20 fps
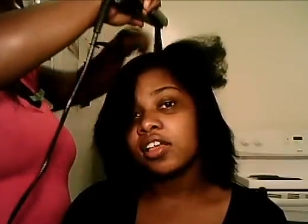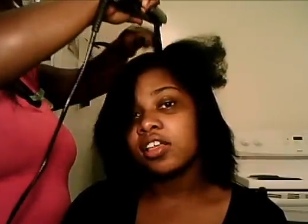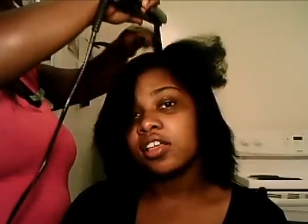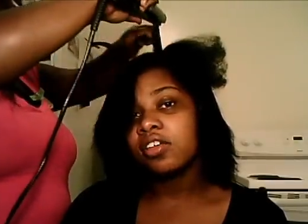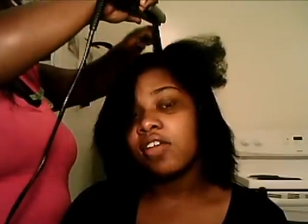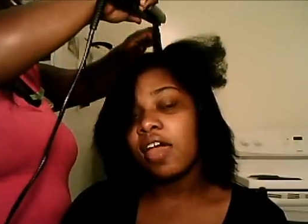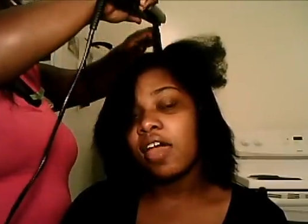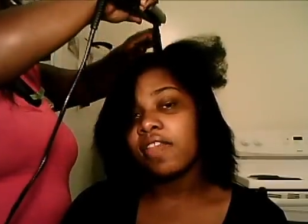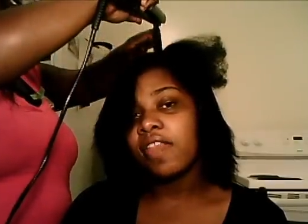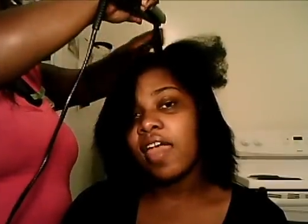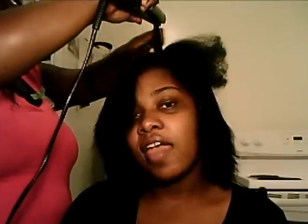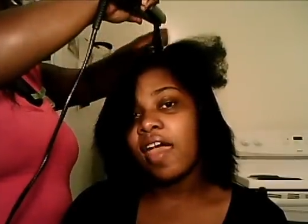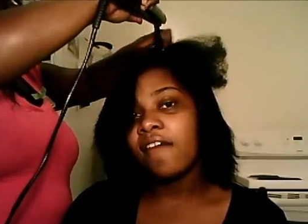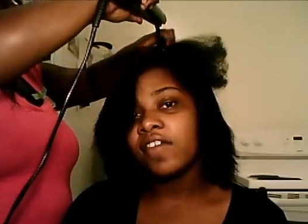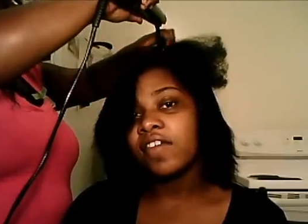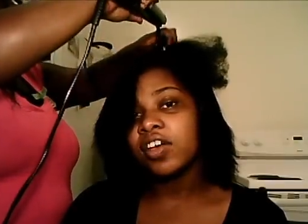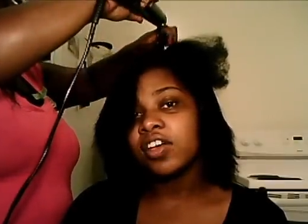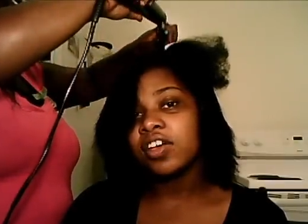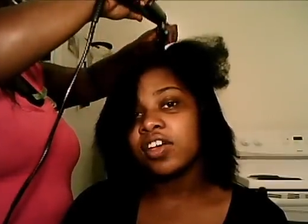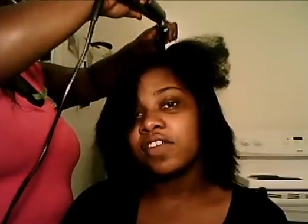you have to have
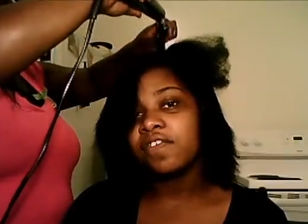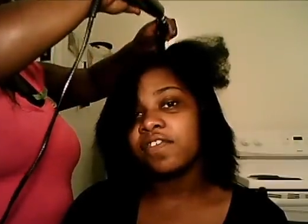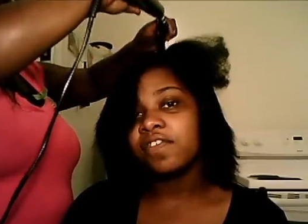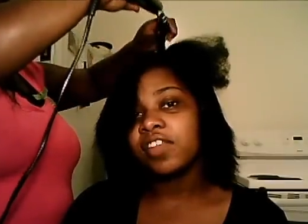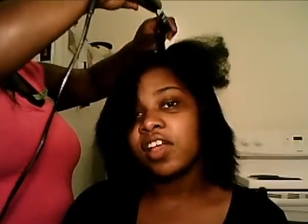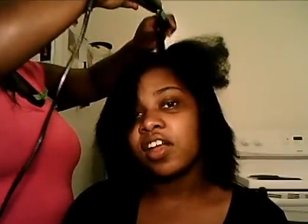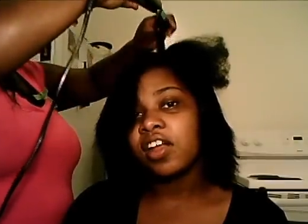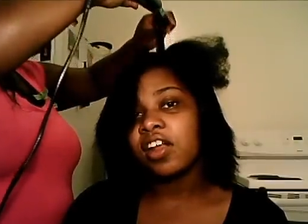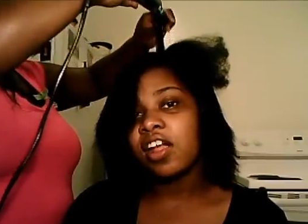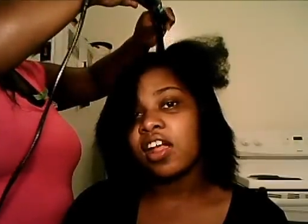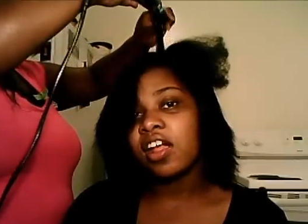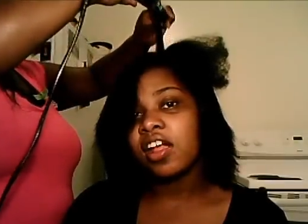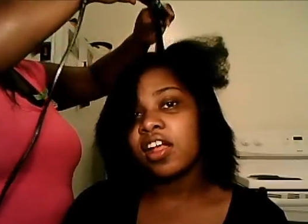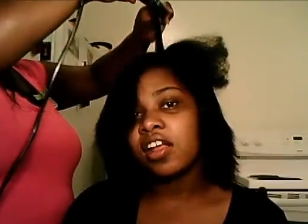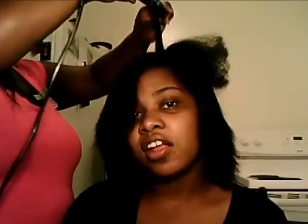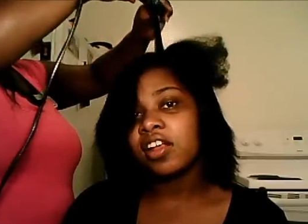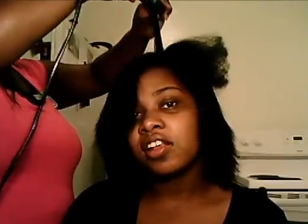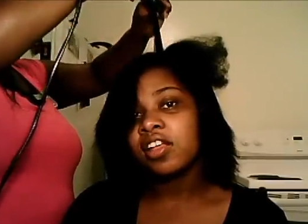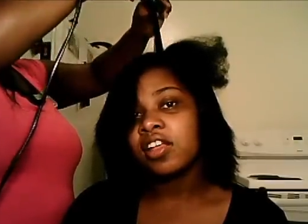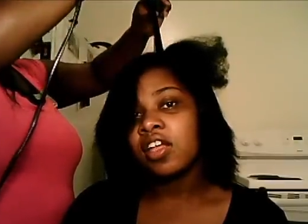a good flat
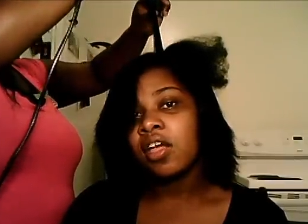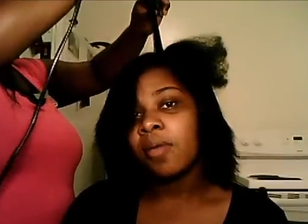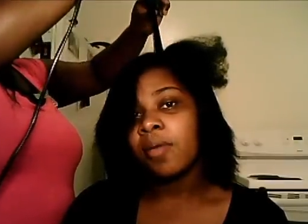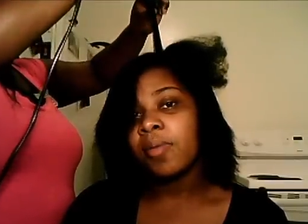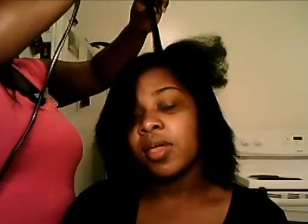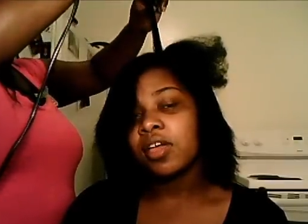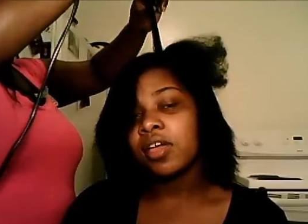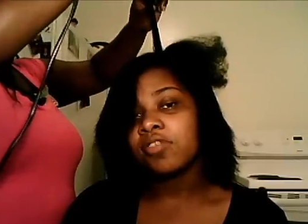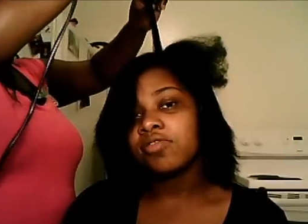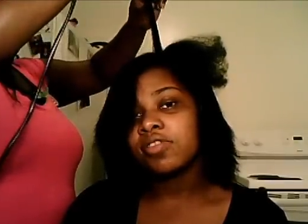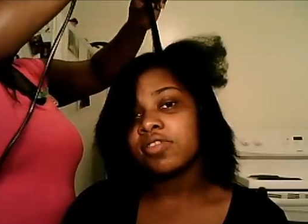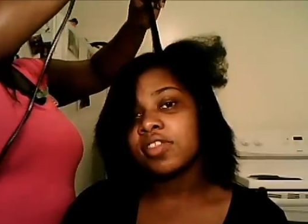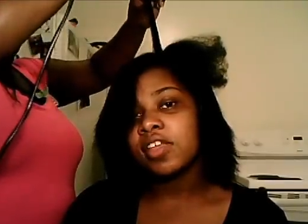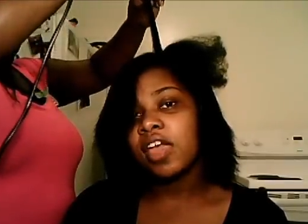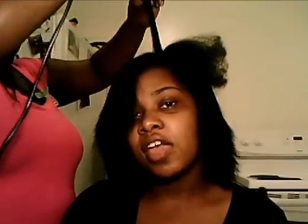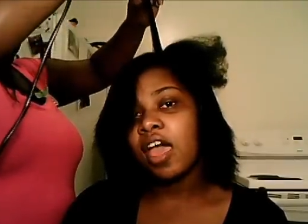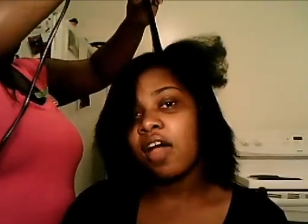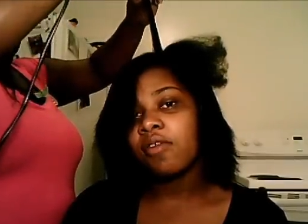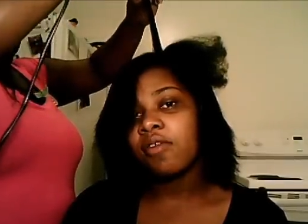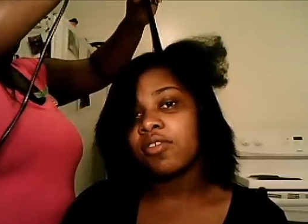iron because you see
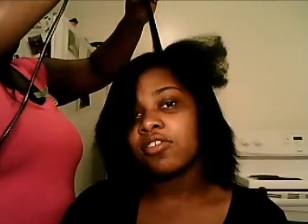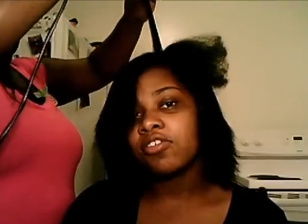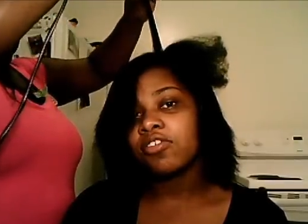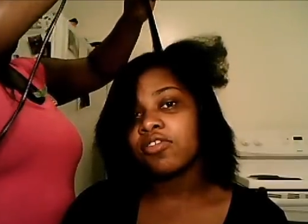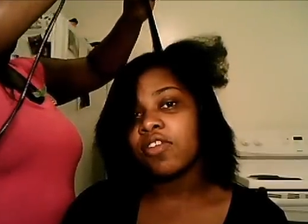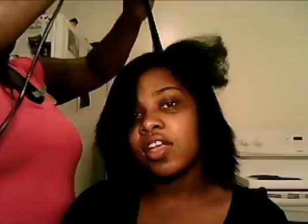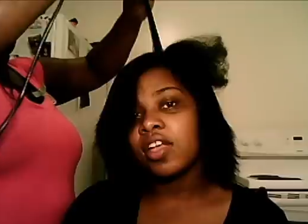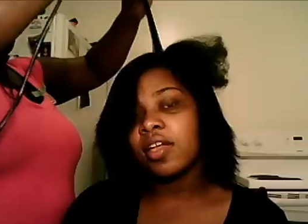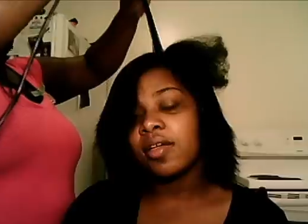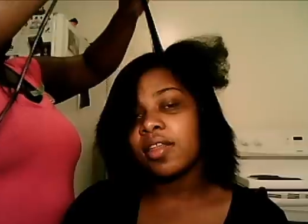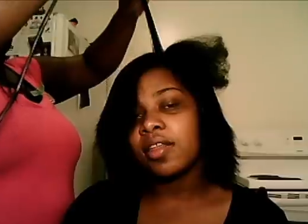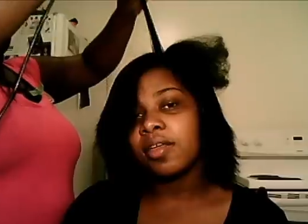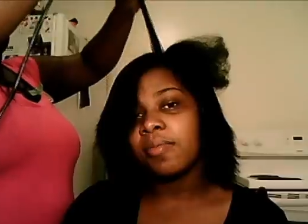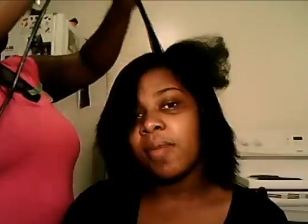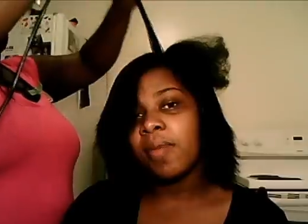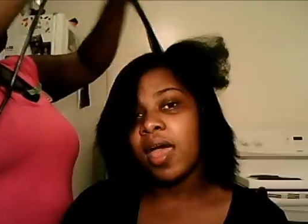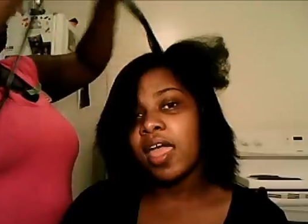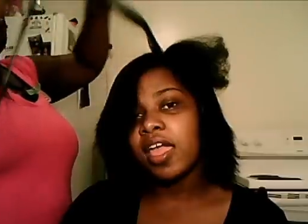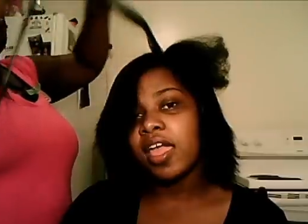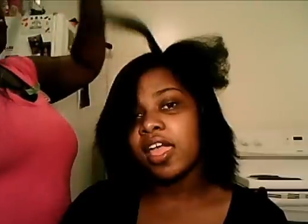how it's straightening
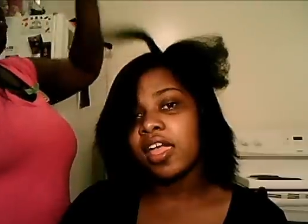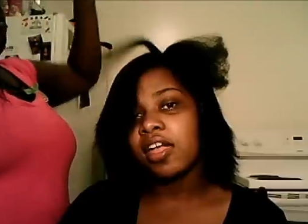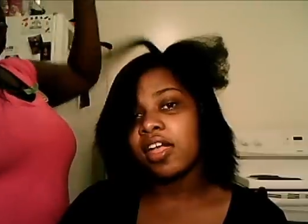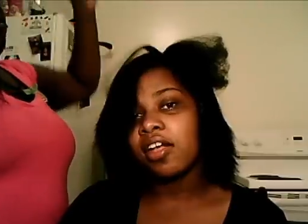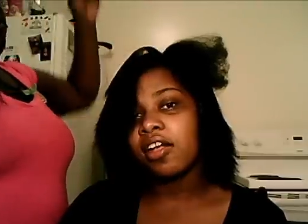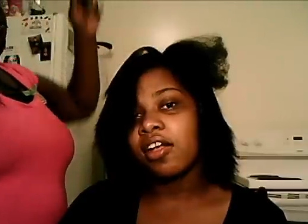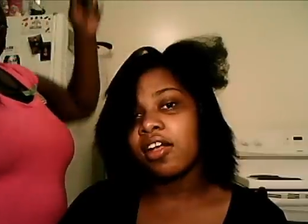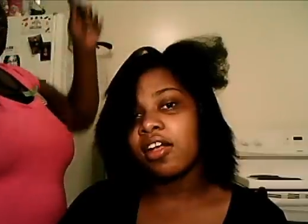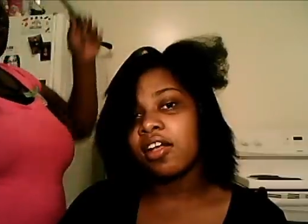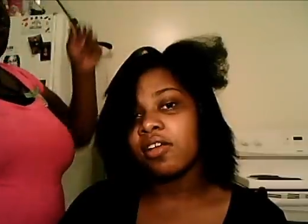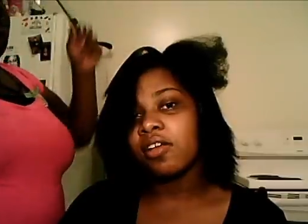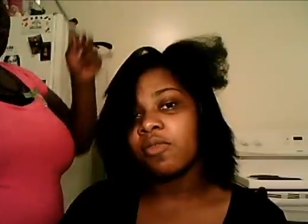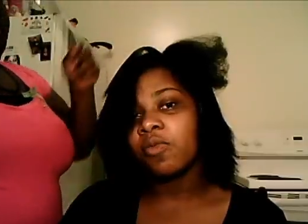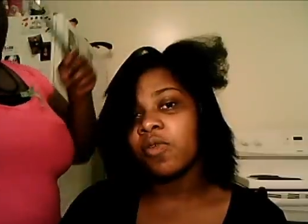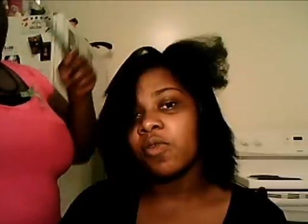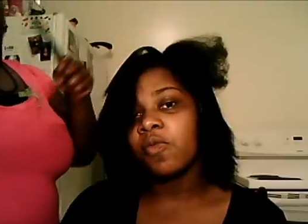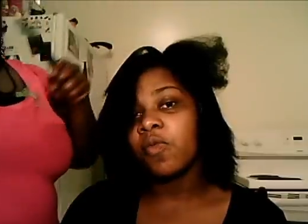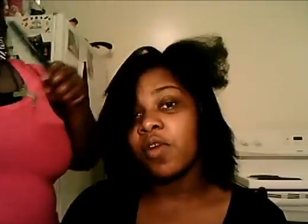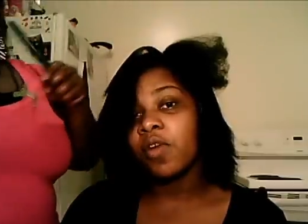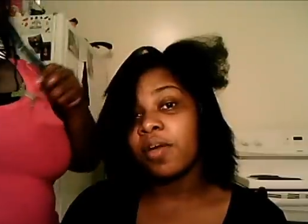my hair
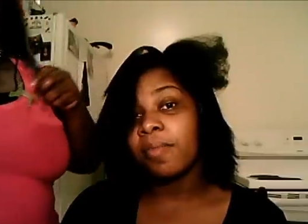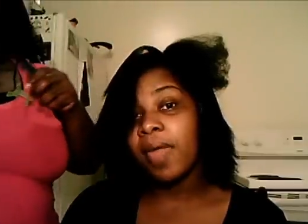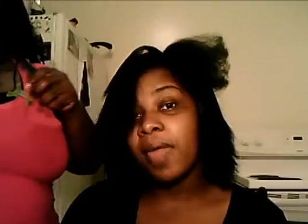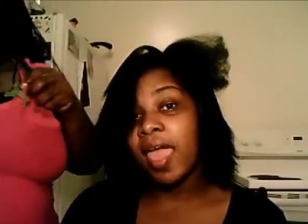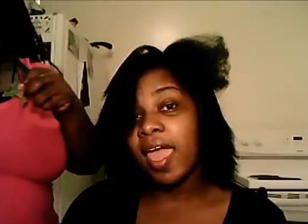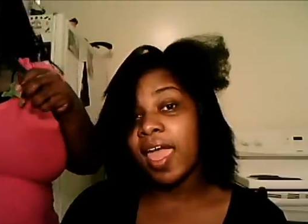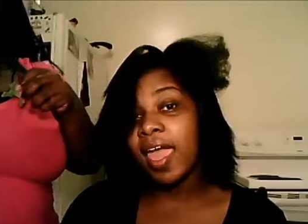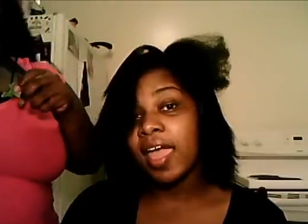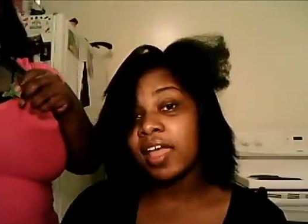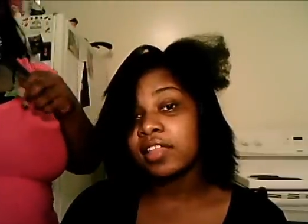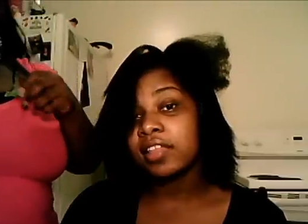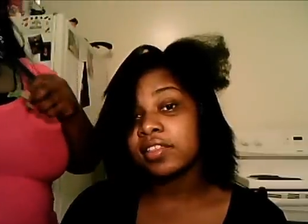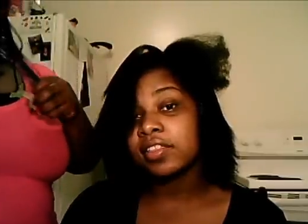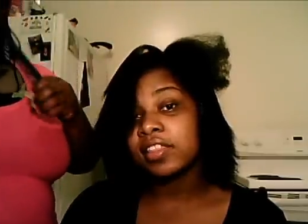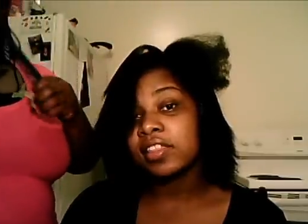with one pass,